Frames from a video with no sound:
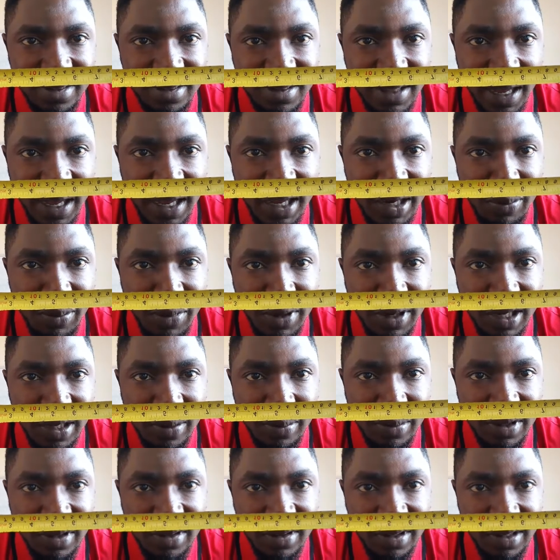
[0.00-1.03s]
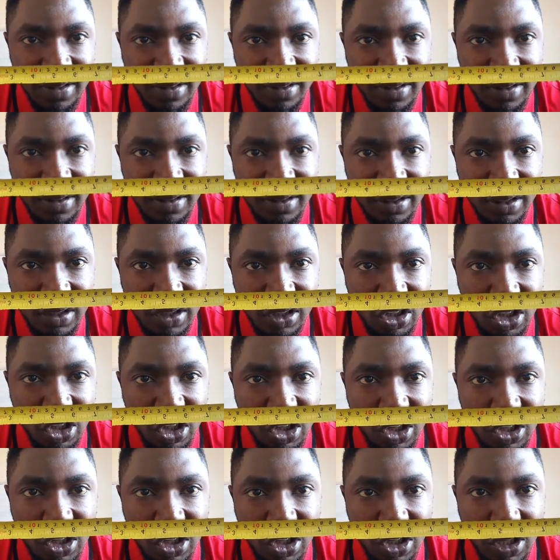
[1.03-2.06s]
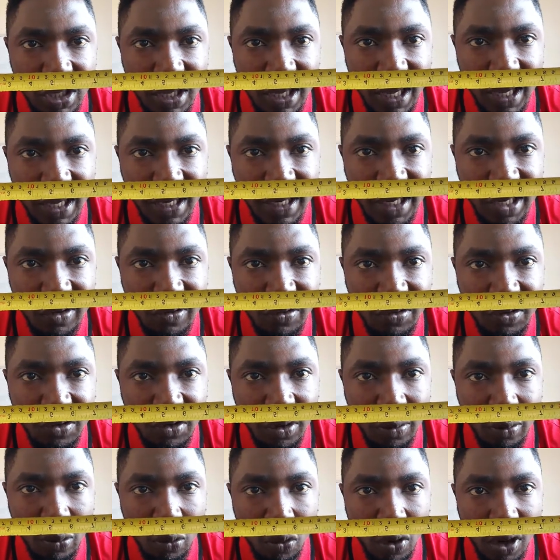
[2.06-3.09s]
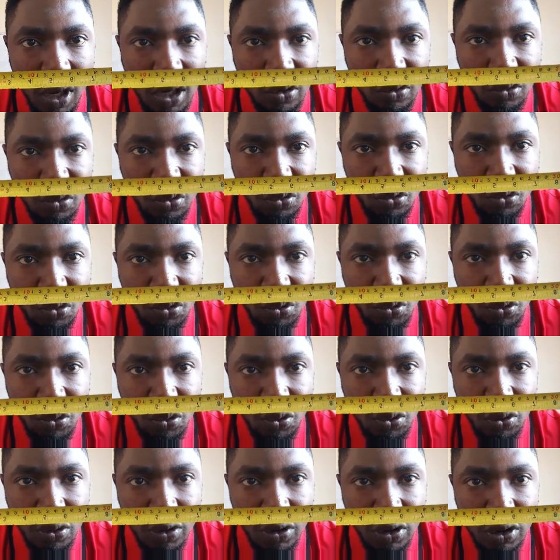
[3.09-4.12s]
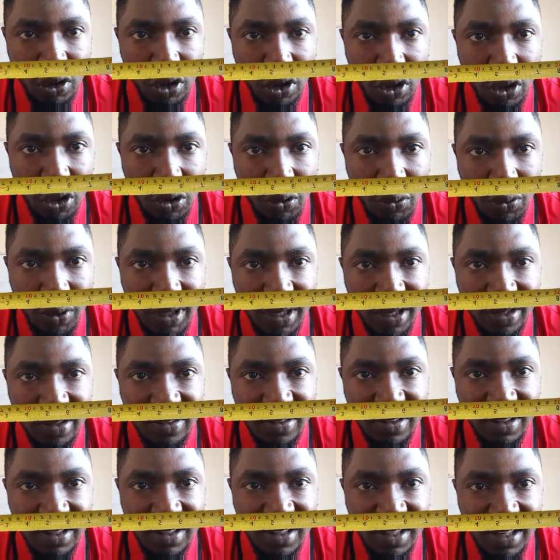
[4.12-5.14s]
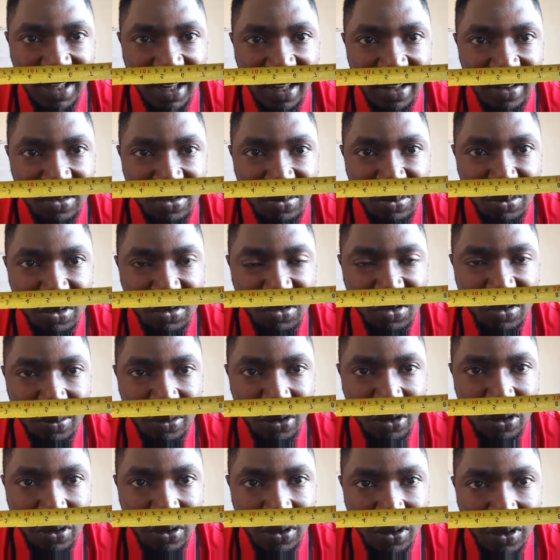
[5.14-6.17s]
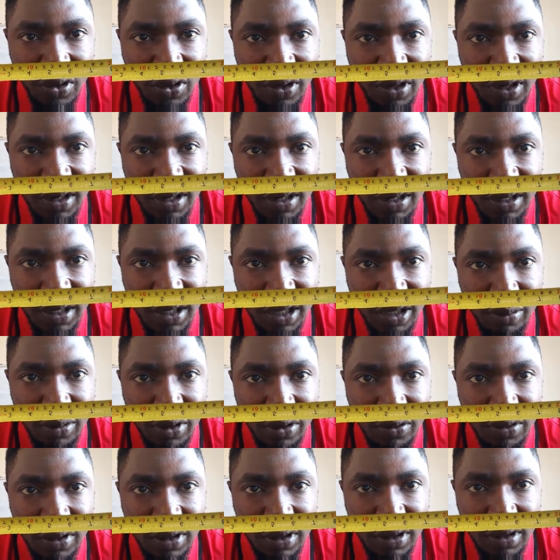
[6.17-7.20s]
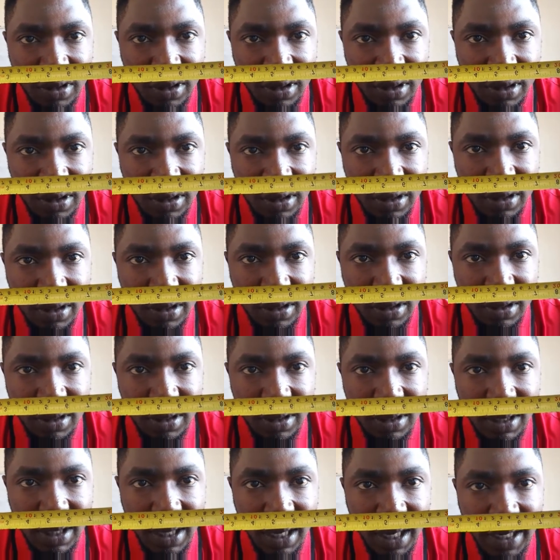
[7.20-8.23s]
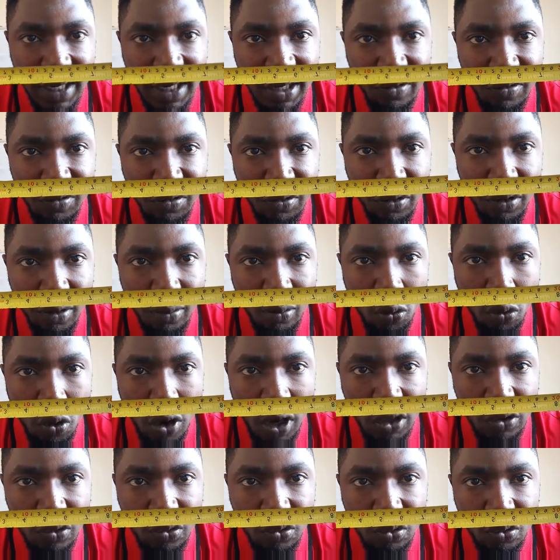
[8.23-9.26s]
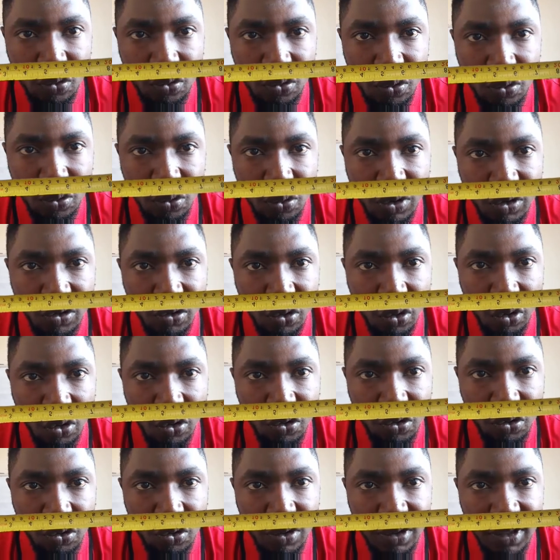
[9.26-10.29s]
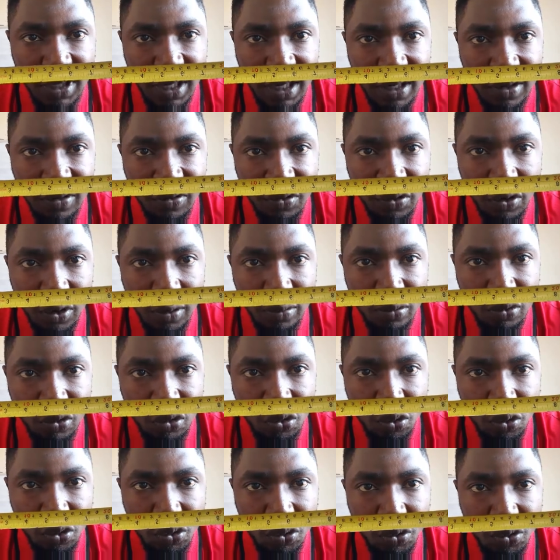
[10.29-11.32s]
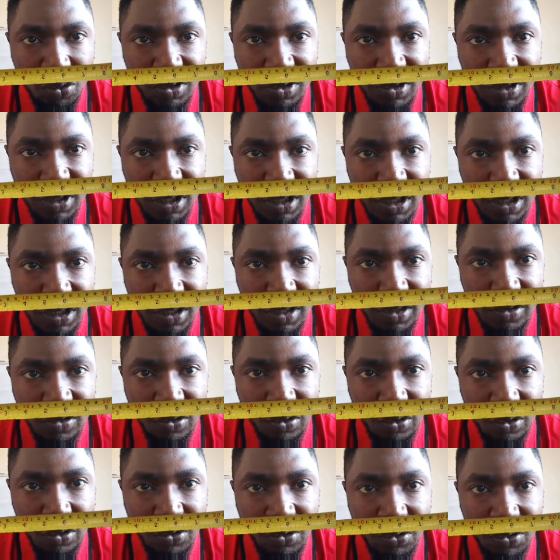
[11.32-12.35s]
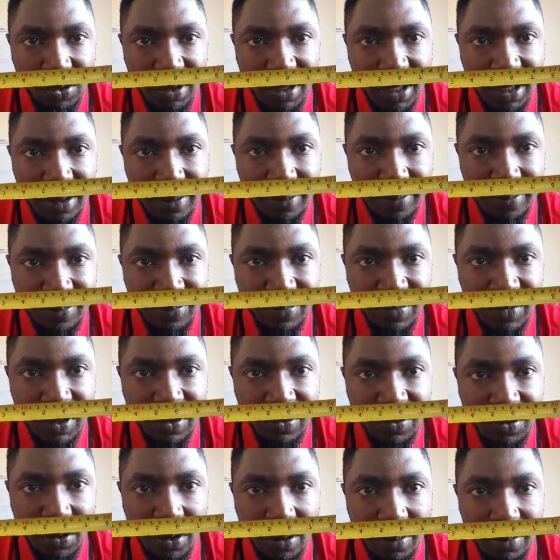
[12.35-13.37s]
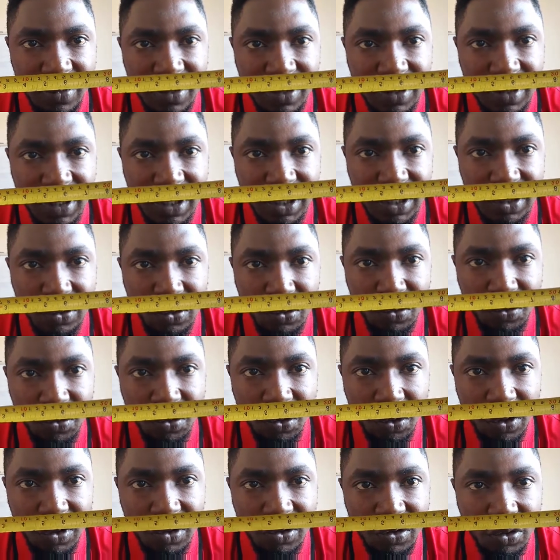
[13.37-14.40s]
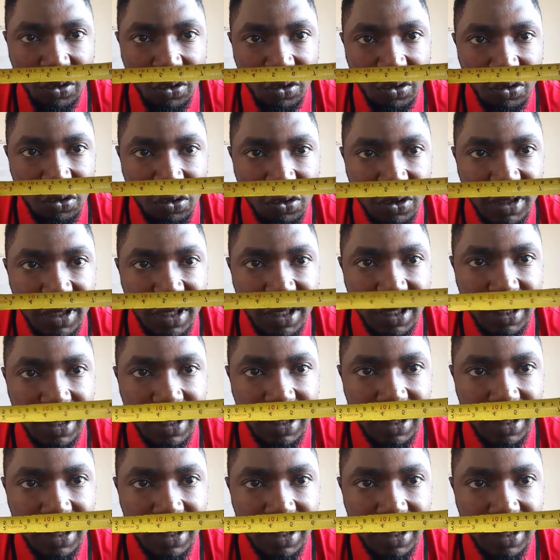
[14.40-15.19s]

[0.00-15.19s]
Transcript: 10 millimeters, and then from 1 to 2, you can see there are small reading in between. And then from 1 to 2 is also 10. From 2 to 3 is also 10. From 3 to 4 is also 10.